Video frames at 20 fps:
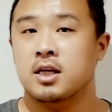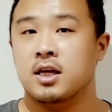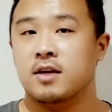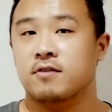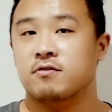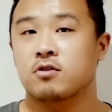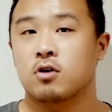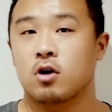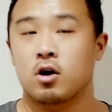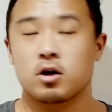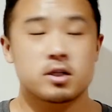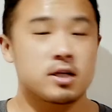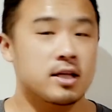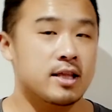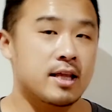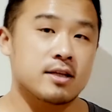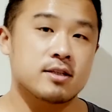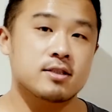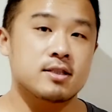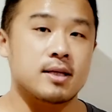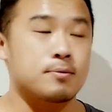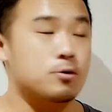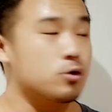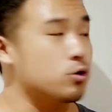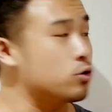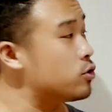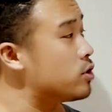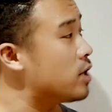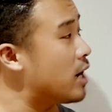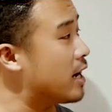If not, then step
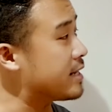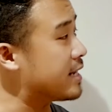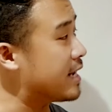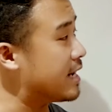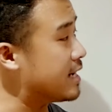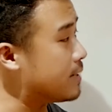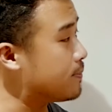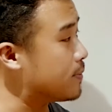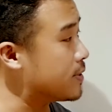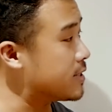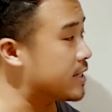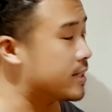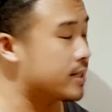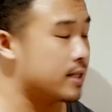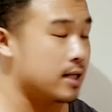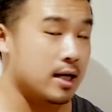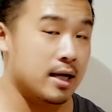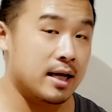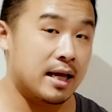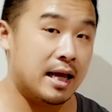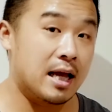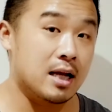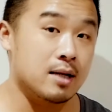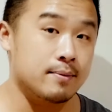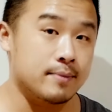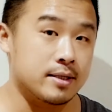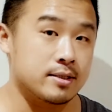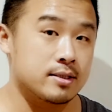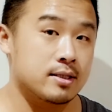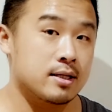2, are there any particular
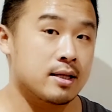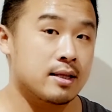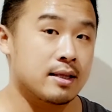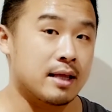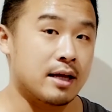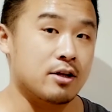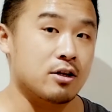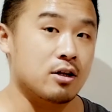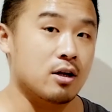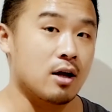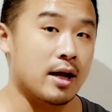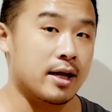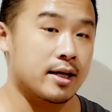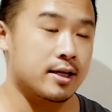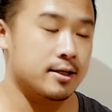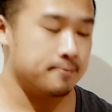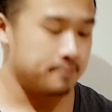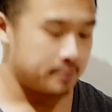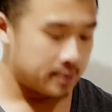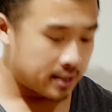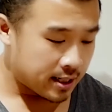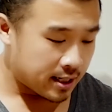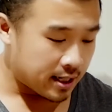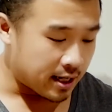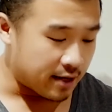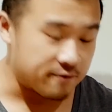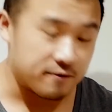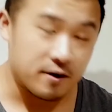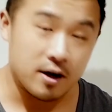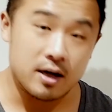elements that you like?
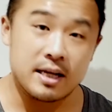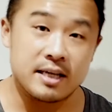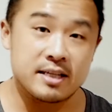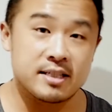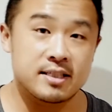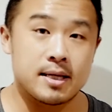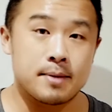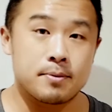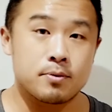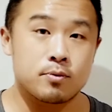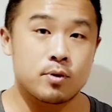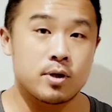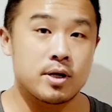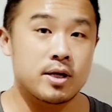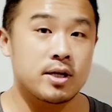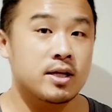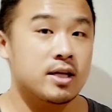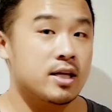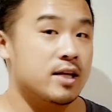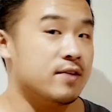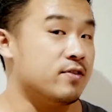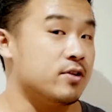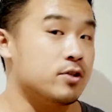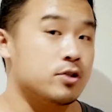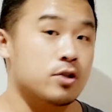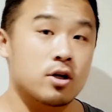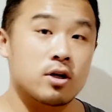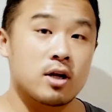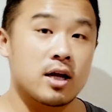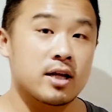And finally, step 3, if you
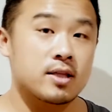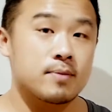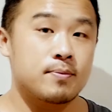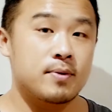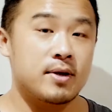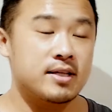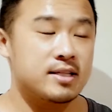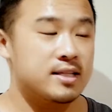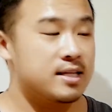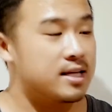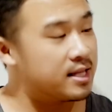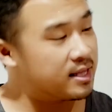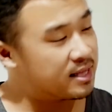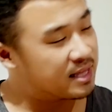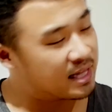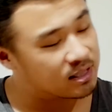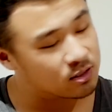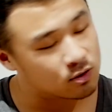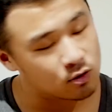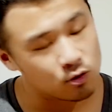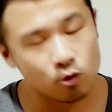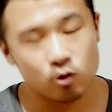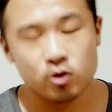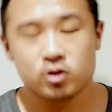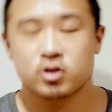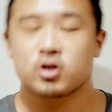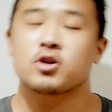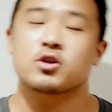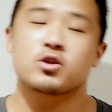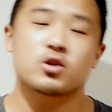don't like the piece, that's
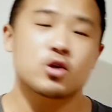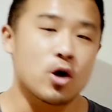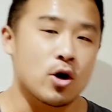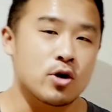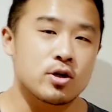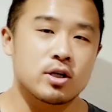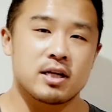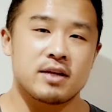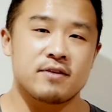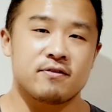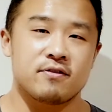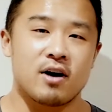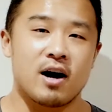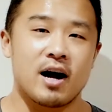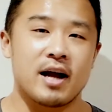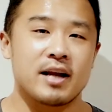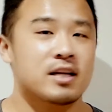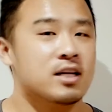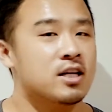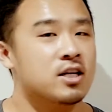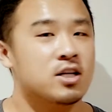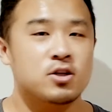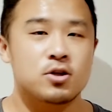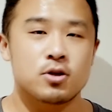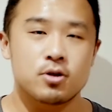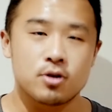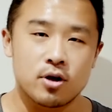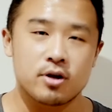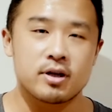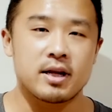also totally fine.
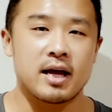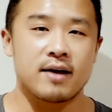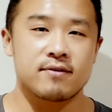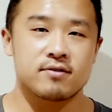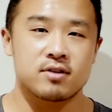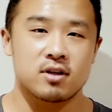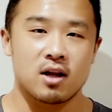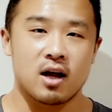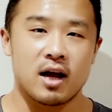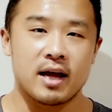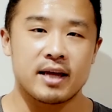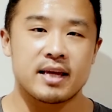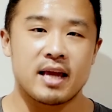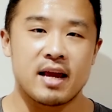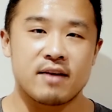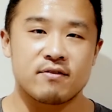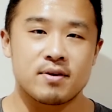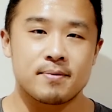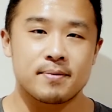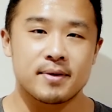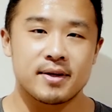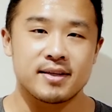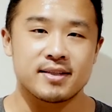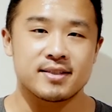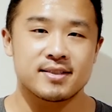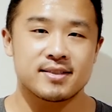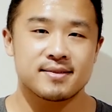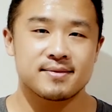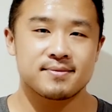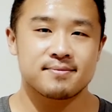You don't have to like every
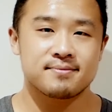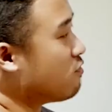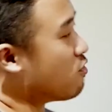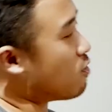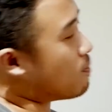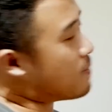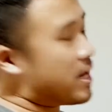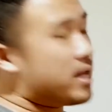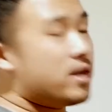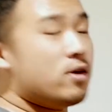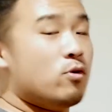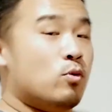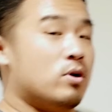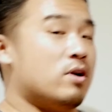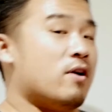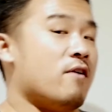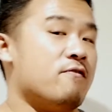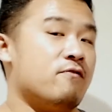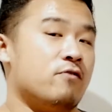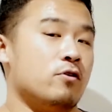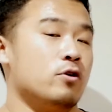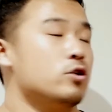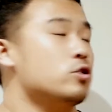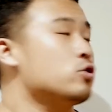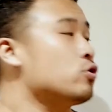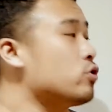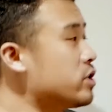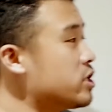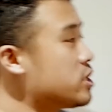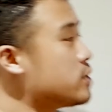piece. For me, when I first
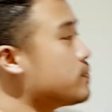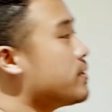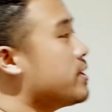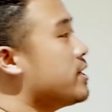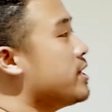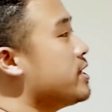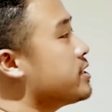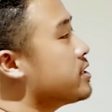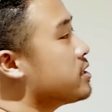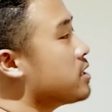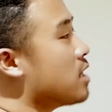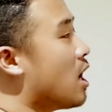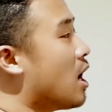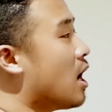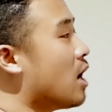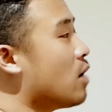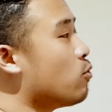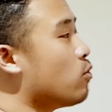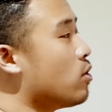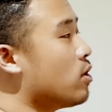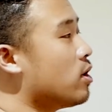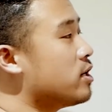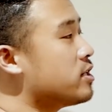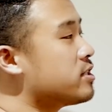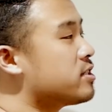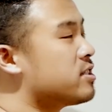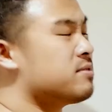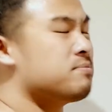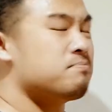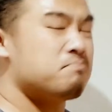saw this piece, I
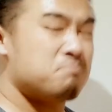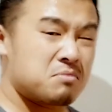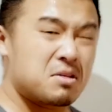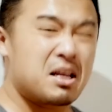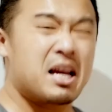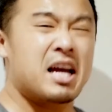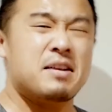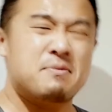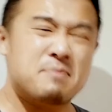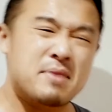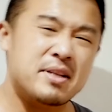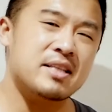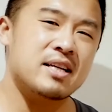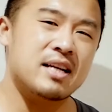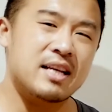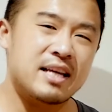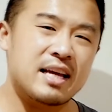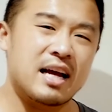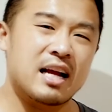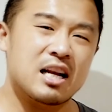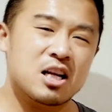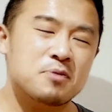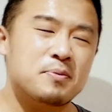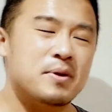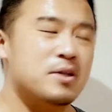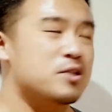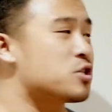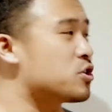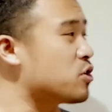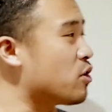was admittedly a little
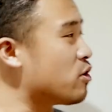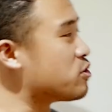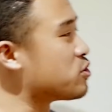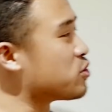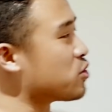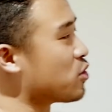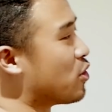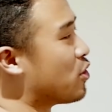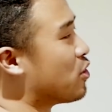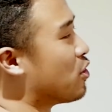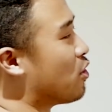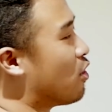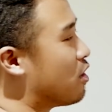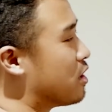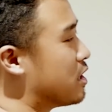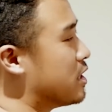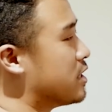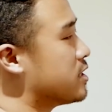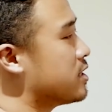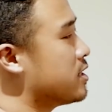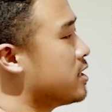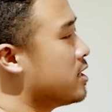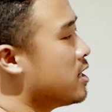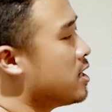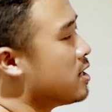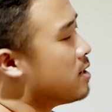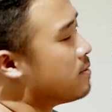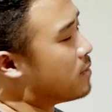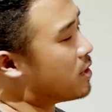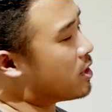bit so-so on it,
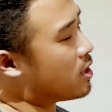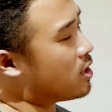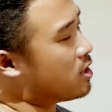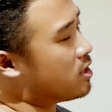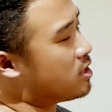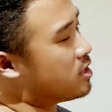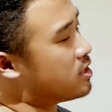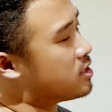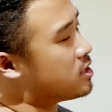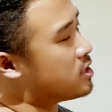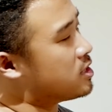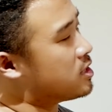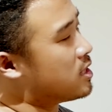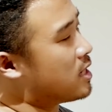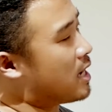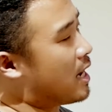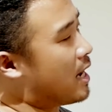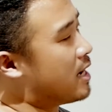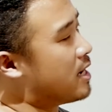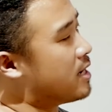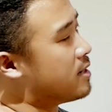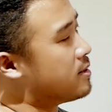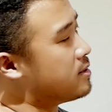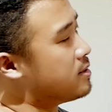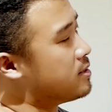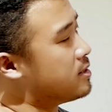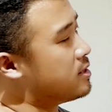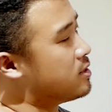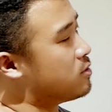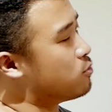because
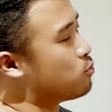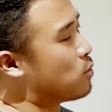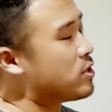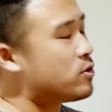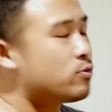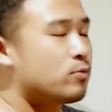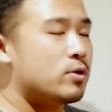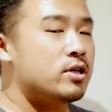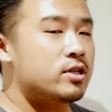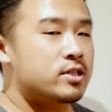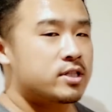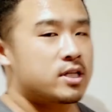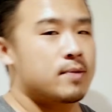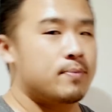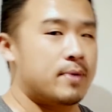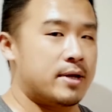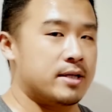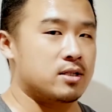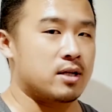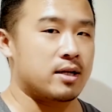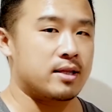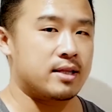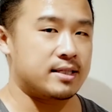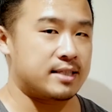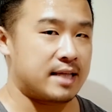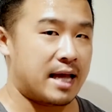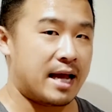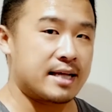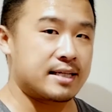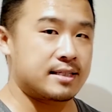when you see a piece like
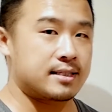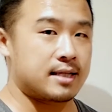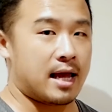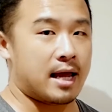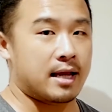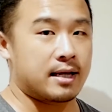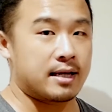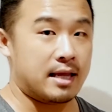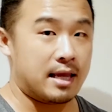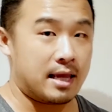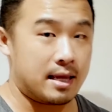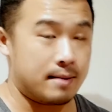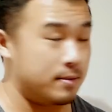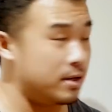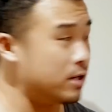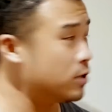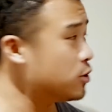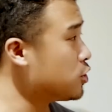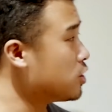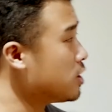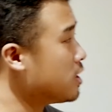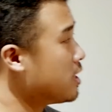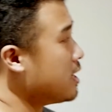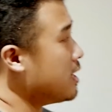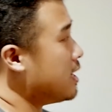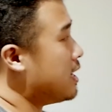this as an image,